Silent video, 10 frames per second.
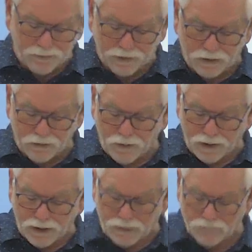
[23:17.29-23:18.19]
and I
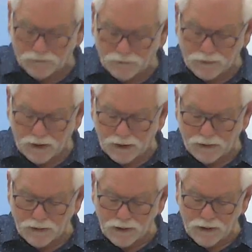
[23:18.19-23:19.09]
cried out to
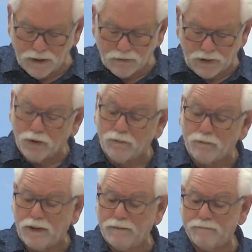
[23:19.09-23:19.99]
God to hear
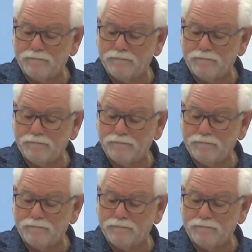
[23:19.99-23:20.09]
me.